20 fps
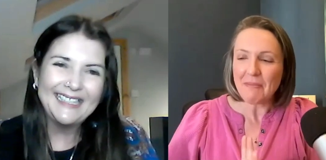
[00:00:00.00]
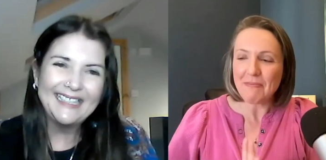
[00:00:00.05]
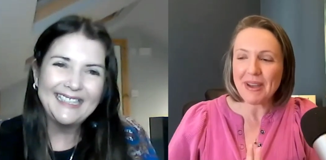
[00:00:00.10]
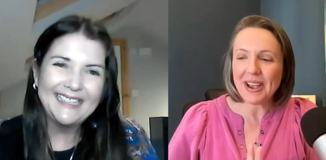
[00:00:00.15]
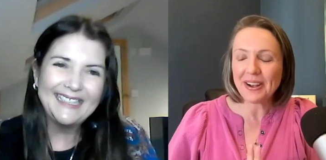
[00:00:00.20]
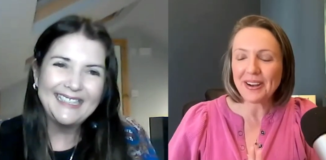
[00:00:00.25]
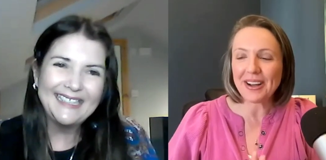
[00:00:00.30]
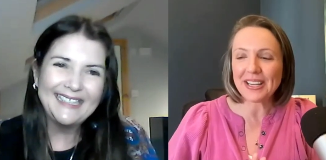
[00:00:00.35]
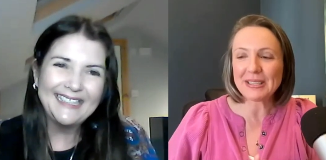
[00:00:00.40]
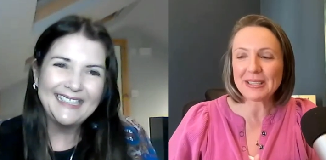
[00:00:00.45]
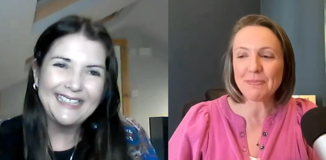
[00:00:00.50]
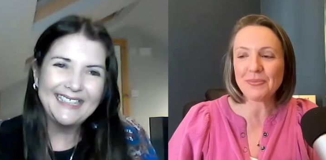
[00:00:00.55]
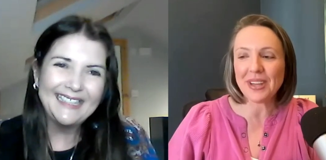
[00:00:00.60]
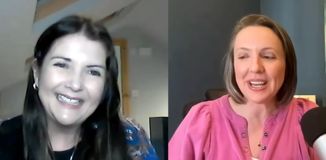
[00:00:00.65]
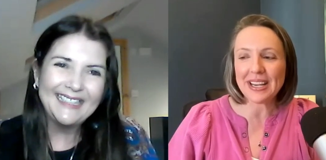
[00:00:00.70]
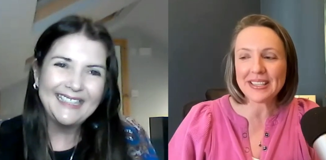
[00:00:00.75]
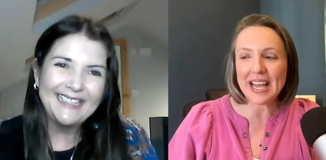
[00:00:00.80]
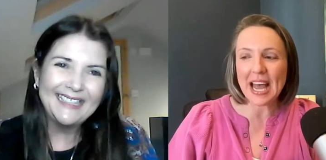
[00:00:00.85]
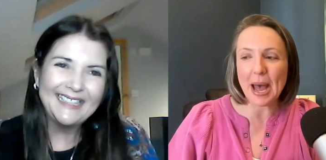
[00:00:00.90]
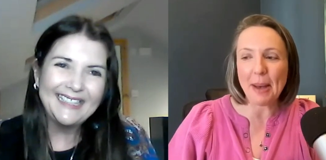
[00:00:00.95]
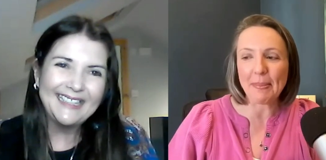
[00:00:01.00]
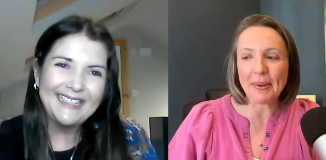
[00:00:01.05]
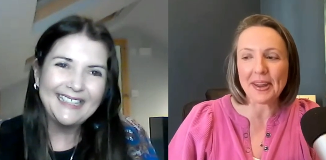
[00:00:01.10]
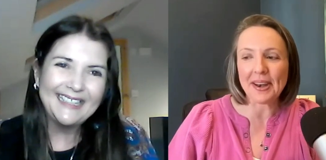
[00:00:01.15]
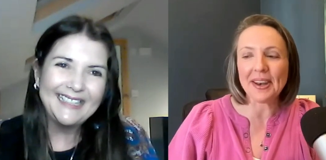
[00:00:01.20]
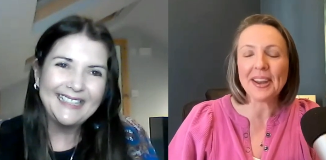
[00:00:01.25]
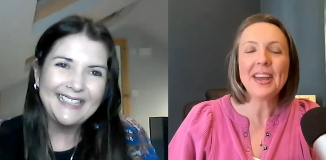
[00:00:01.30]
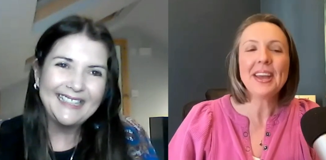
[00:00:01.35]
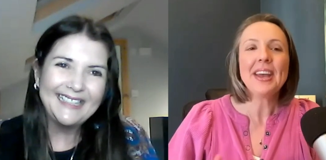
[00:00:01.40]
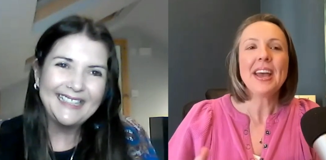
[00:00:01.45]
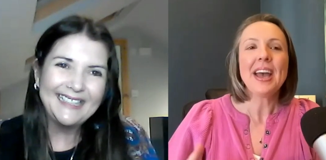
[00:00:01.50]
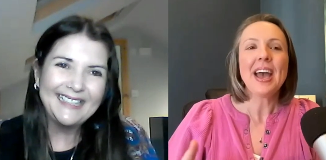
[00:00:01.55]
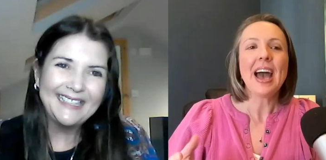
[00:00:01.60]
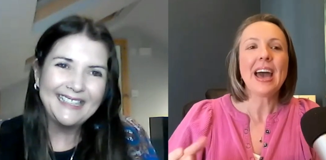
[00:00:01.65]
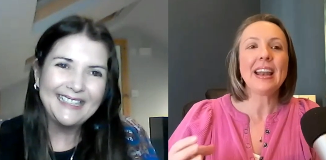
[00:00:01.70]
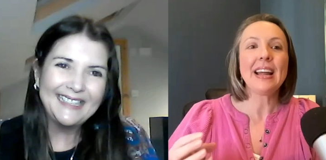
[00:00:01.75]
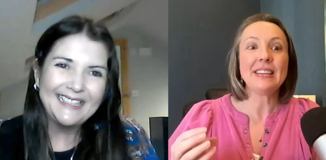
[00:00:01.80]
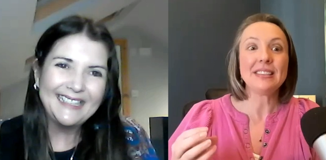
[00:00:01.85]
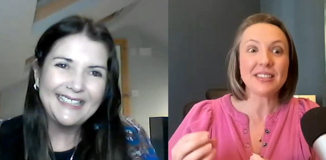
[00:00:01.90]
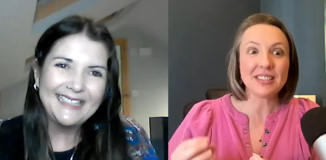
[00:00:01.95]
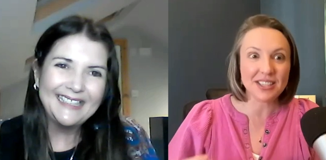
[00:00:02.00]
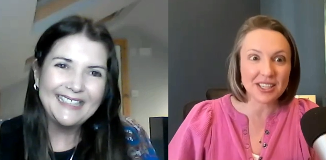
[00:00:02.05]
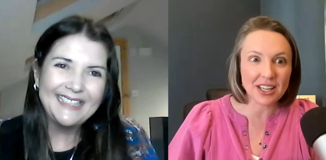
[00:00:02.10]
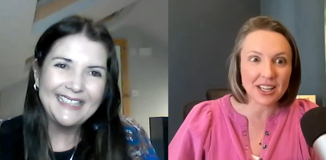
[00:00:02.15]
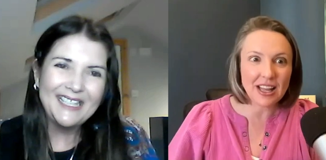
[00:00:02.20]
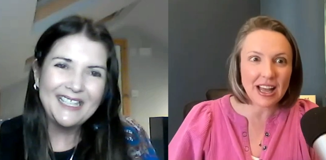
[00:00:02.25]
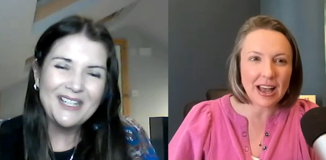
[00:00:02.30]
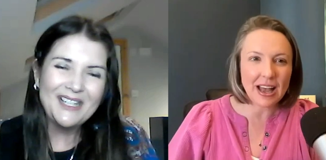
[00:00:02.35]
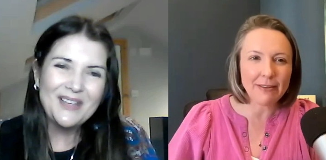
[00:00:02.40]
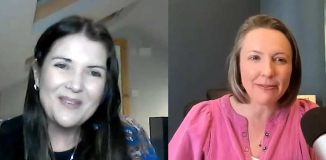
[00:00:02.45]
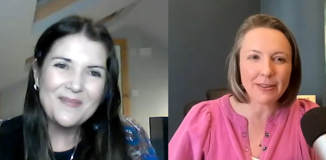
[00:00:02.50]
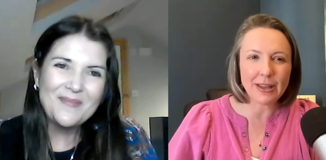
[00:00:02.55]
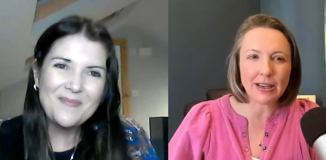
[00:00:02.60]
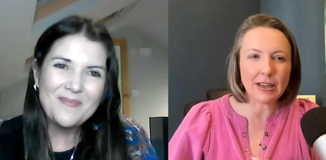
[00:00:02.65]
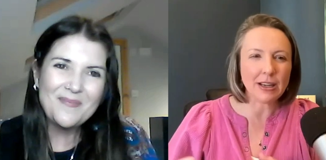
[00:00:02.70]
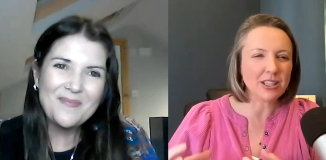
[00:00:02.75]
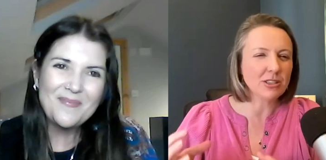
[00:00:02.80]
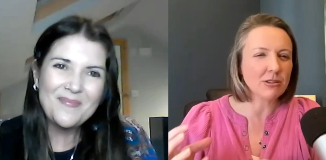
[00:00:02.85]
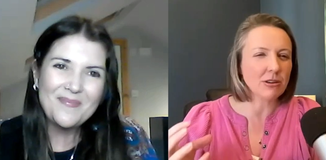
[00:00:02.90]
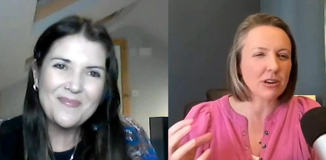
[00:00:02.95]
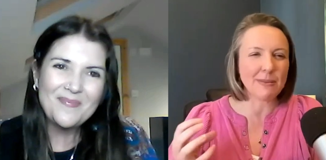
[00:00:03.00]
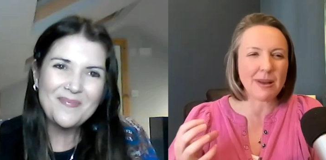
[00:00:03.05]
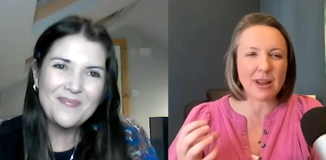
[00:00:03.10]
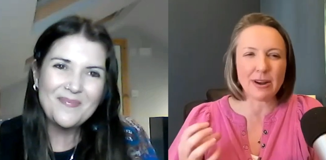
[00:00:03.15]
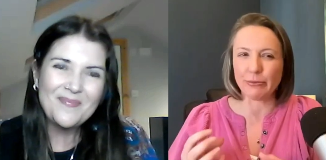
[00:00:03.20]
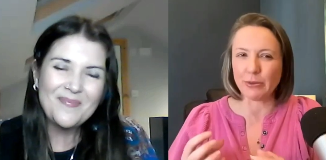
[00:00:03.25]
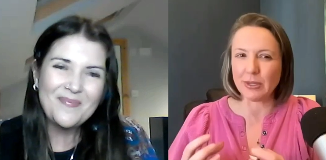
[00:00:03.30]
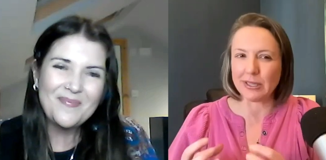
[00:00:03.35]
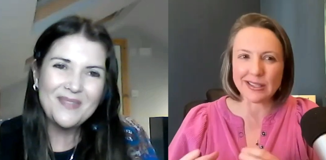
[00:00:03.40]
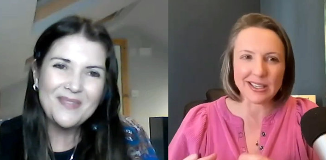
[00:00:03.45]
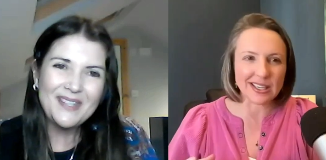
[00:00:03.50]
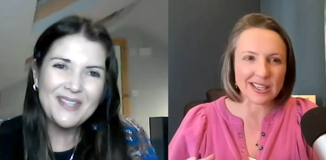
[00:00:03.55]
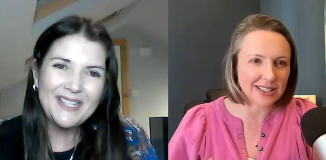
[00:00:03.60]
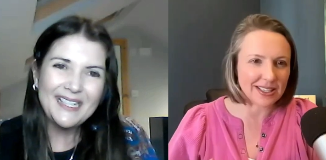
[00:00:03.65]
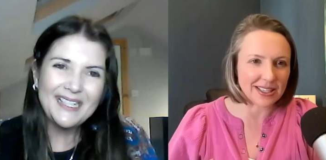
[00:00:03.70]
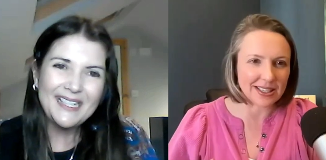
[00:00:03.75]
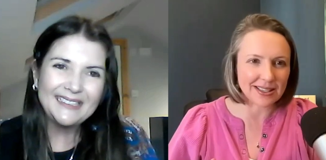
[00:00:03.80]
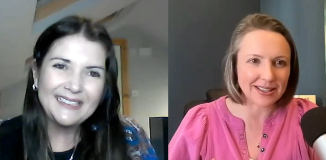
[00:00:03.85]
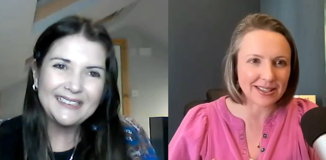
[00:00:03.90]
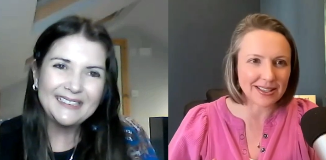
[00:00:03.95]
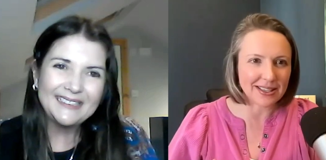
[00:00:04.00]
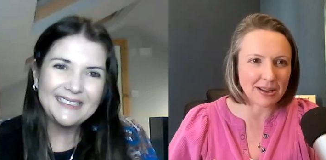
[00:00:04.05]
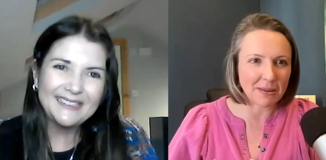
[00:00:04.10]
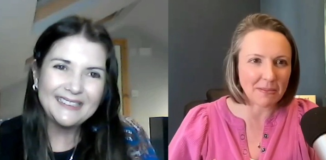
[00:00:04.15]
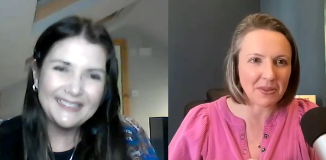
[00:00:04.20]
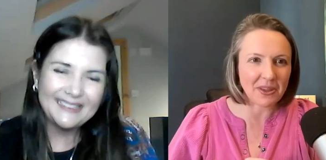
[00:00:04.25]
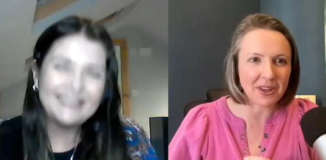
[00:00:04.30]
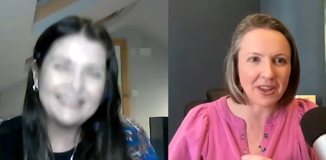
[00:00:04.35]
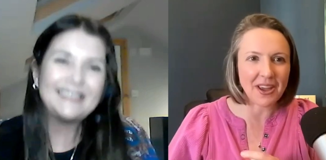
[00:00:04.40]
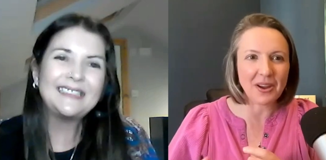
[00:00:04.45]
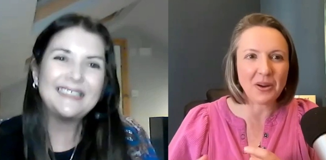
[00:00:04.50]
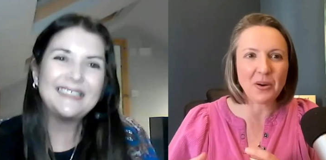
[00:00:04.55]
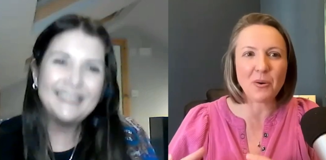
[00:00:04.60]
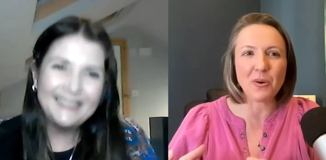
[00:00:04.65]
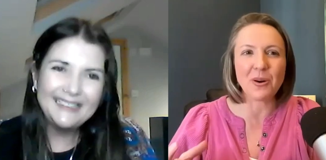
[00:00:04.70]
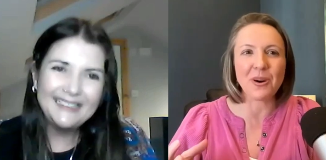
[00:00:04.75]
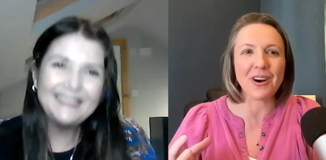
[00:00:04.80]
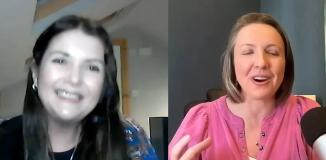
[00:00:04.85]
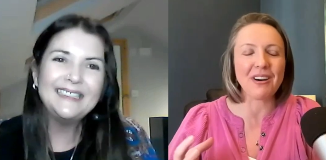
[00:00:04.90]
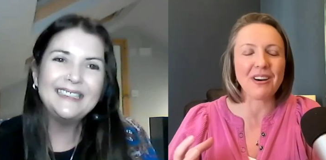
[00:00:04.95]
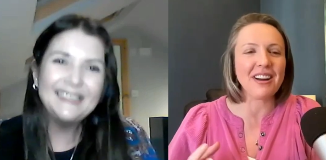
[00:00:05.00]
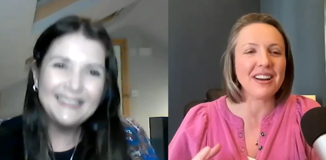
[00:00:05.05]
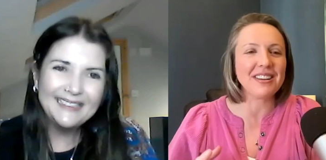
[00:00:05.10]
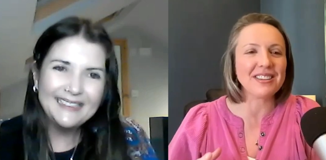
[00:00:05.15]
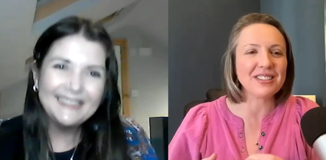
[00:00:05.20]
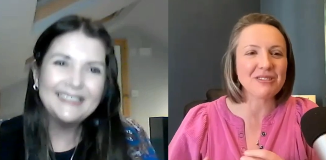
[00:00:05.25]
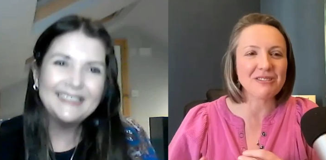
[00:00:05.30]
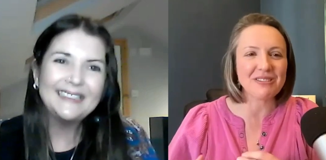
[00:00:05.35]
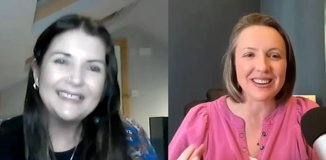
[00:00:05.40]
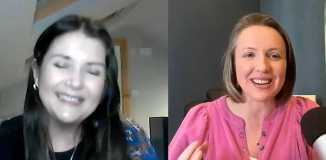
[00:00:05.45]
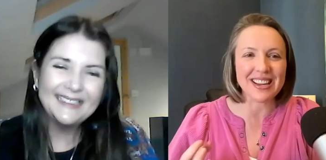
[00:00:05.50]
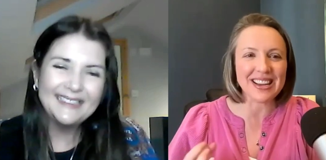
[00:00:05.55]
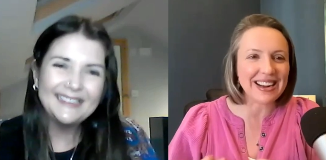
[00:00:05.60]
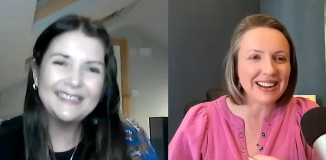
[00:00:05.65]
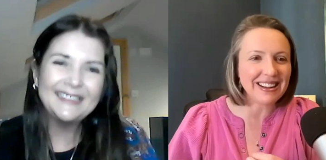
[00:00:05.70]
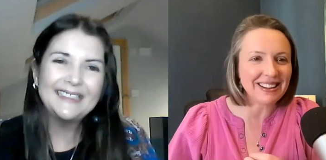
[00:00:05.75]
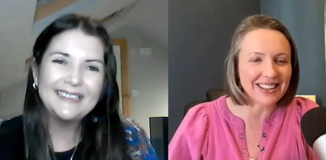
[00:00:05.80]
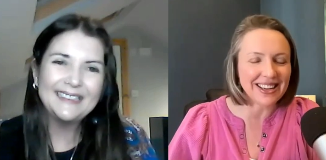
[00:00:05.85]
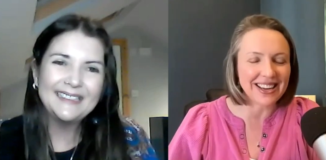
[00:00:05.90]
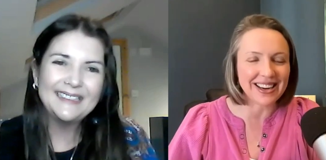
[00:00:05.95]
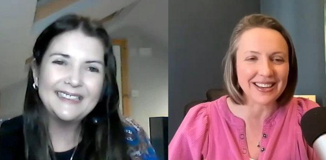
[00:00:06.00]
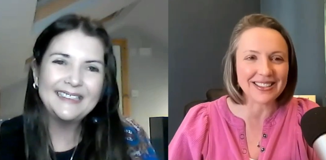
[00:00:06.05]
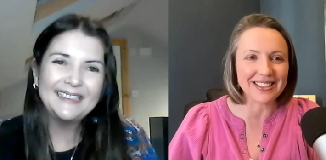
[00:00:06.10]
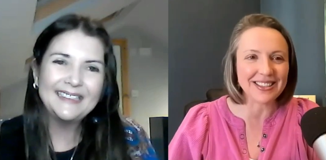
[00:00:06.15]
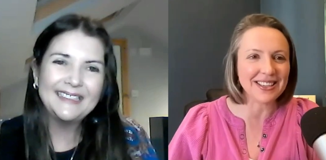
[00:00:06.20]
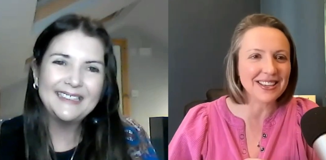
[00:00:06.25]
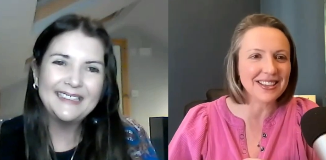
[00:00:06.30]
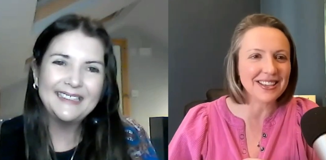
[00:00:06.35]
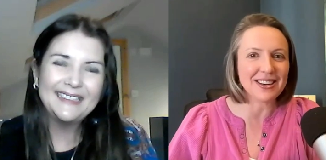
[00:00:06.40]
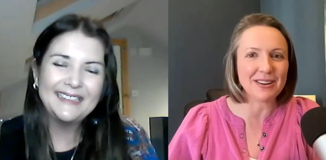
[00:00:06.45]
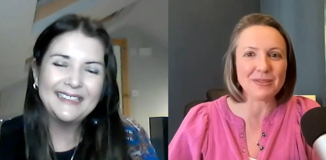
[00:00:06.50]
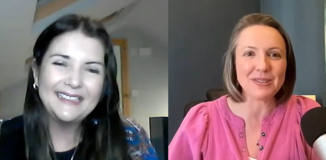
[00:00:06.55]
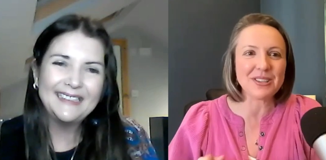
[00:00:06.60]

Speaker 1: make awesome things happen and i still have like a certain amount of resistance to something or a certain inkling to you know